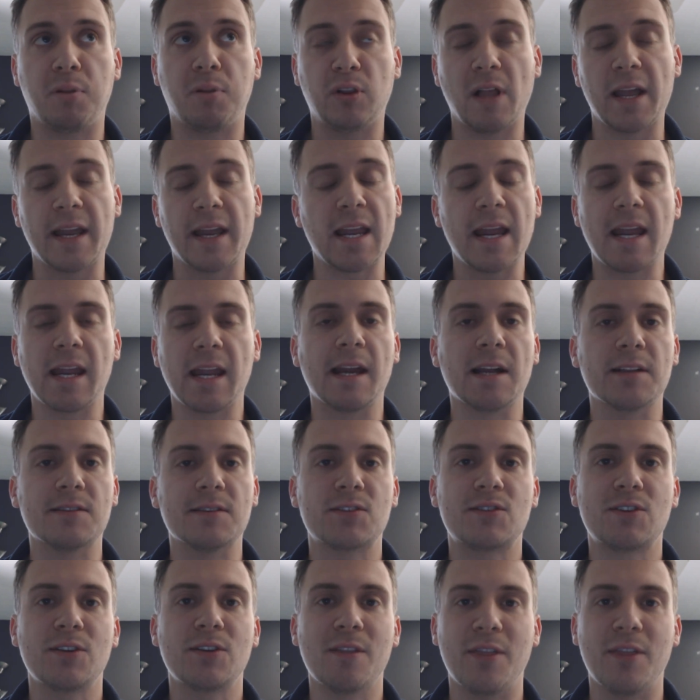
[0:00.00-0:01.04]
Play
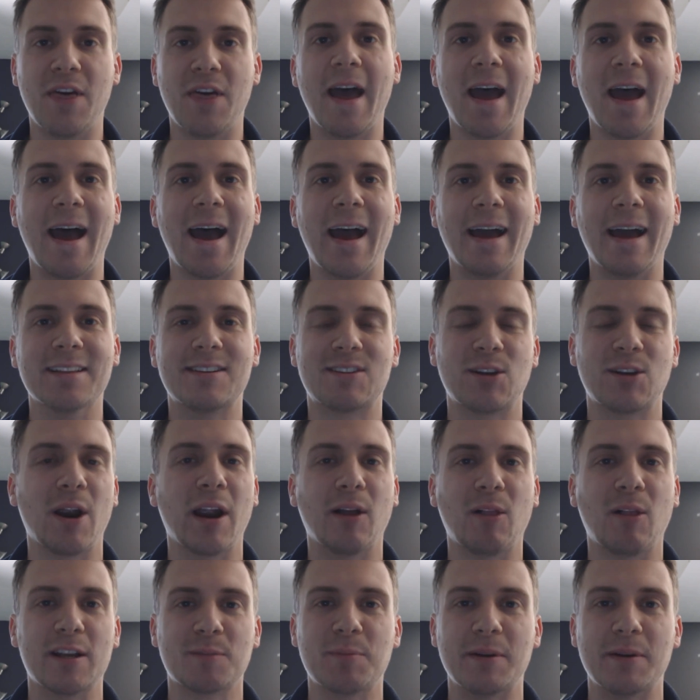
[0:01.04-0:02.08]
hands that, sorry,
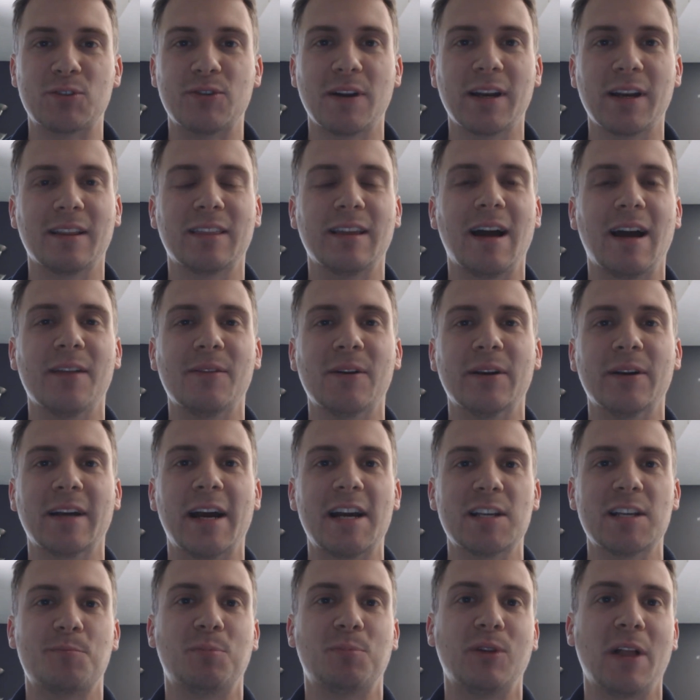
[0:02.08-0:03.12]
I lost my train of thought there,
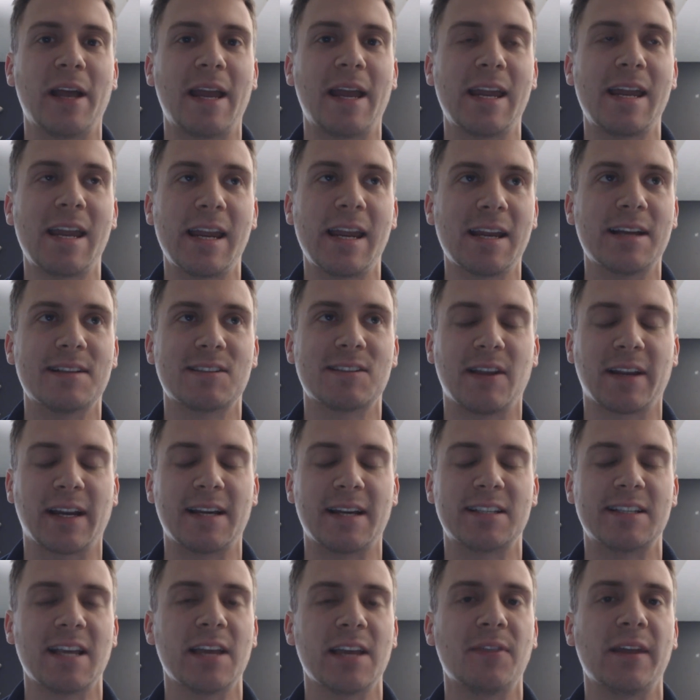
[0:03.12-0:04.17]
guys. Play hands, like
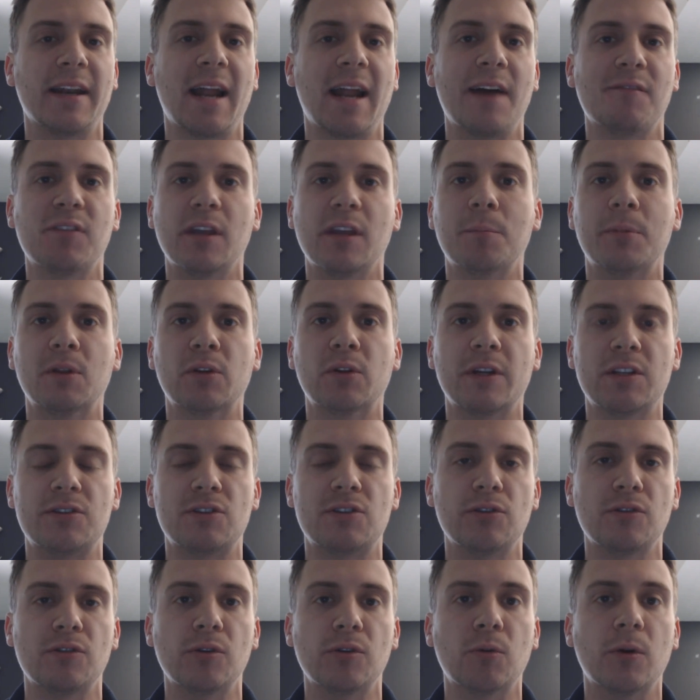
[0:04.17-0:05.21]
I said, that have the ability
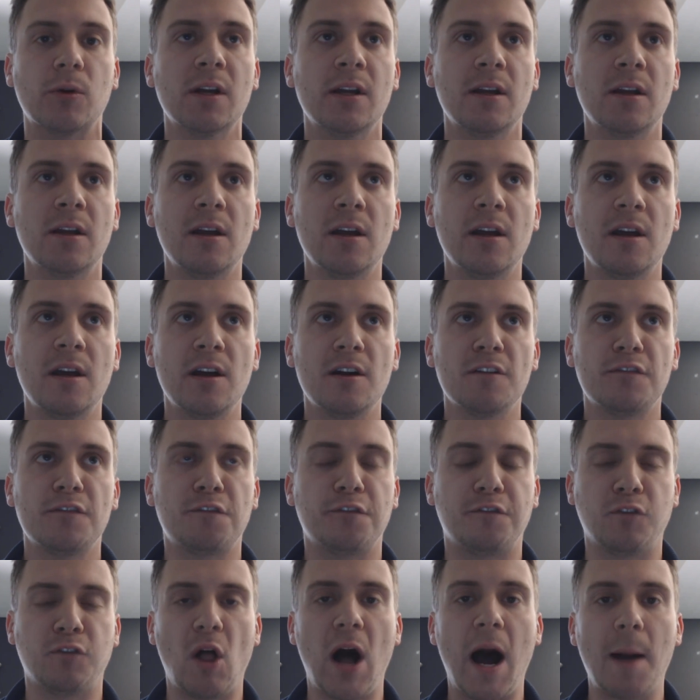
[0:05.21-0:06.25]
to
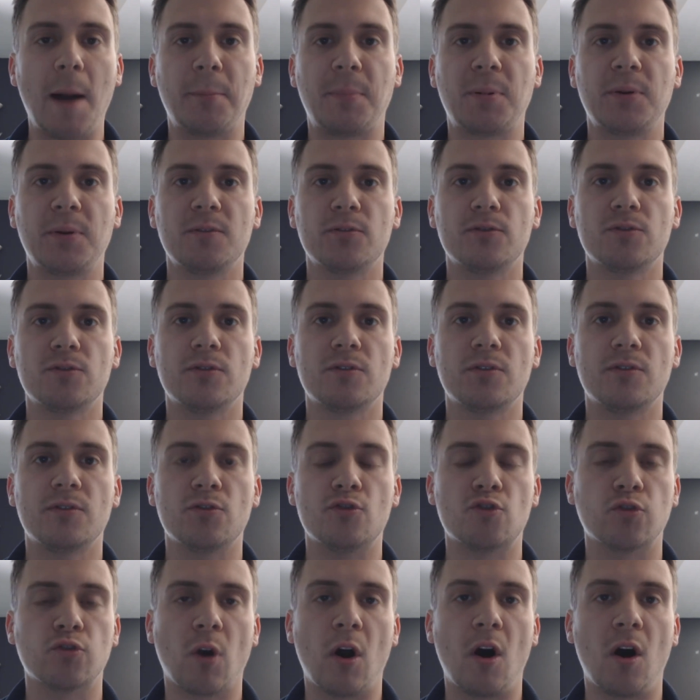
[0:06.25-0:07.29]
flop
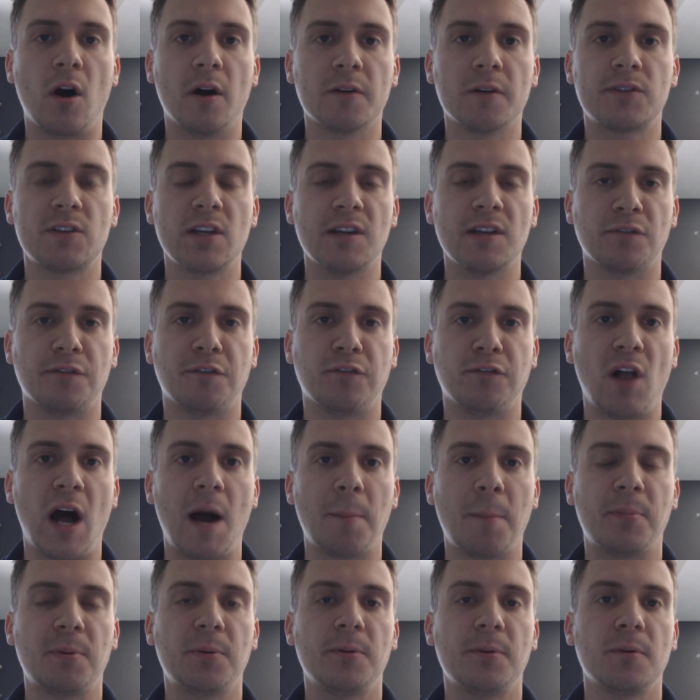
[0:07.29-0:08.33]
draws and
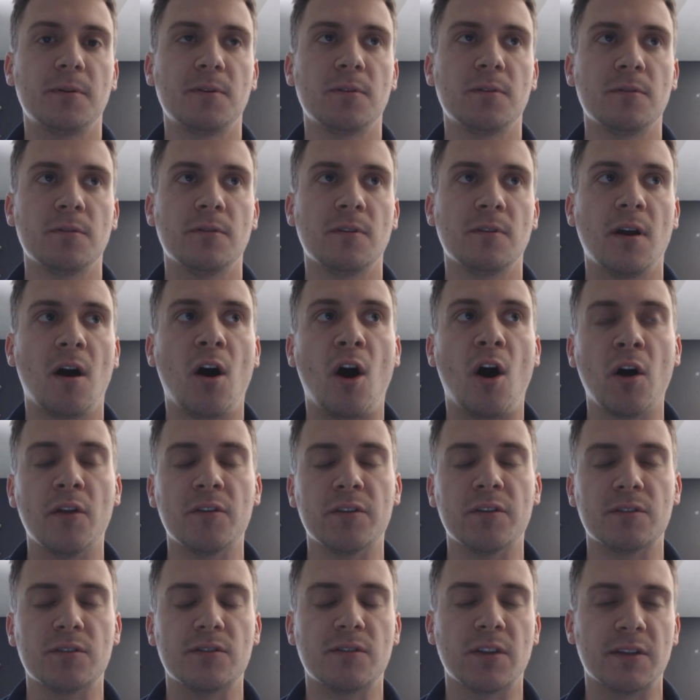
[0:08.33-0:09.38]
flop
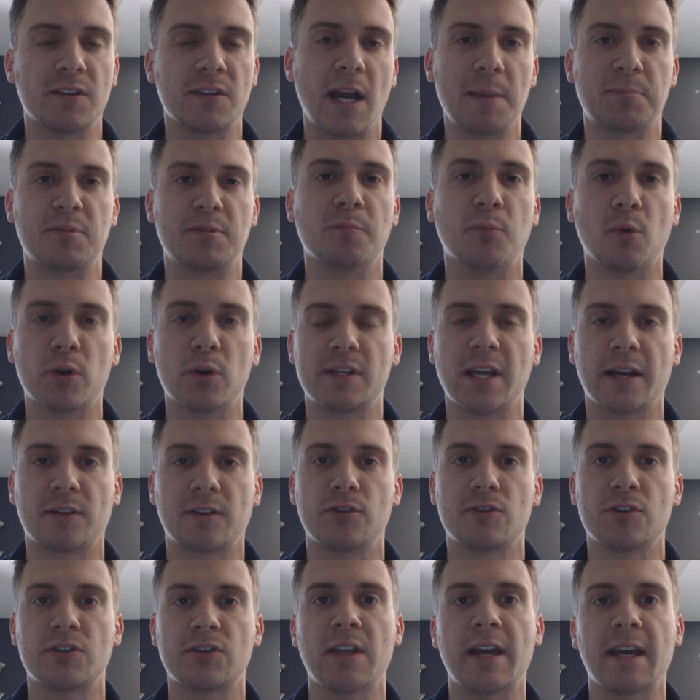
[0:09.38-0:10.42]
on the types of board
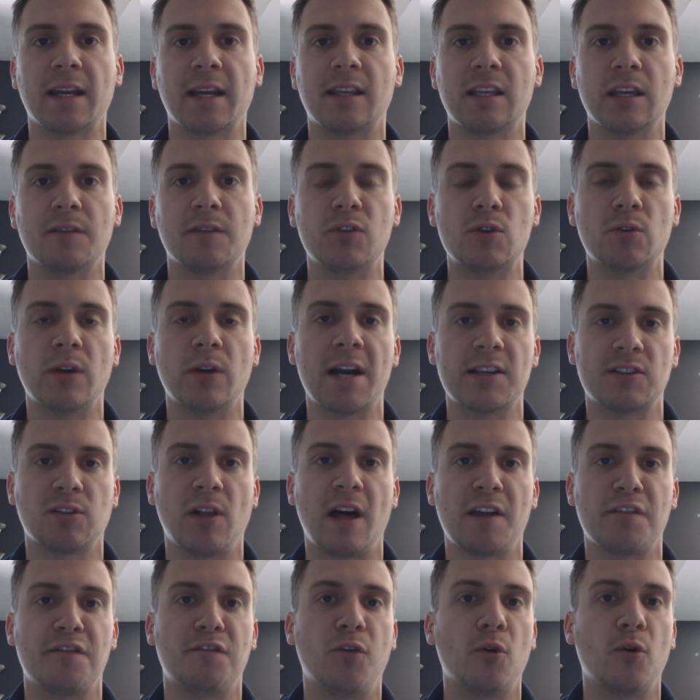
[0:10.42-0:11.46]
textures that give you guys a
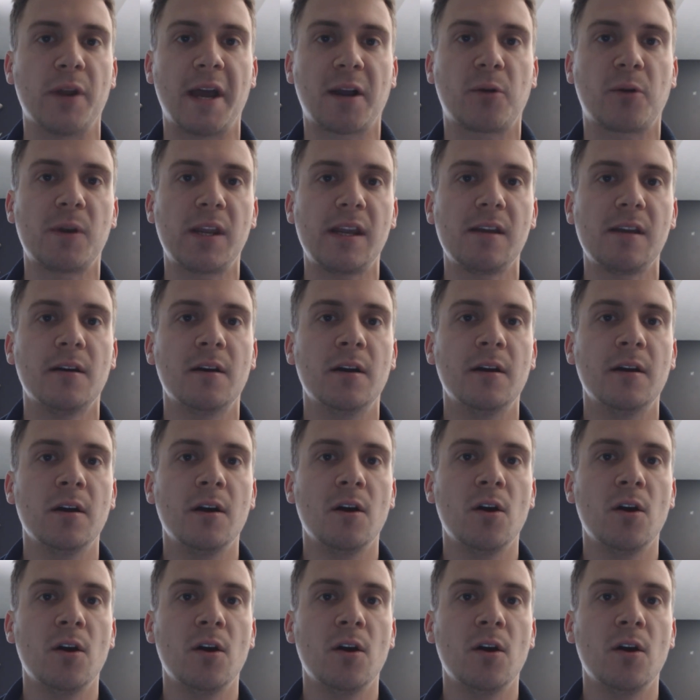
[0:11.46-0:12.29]
lot of fold equity,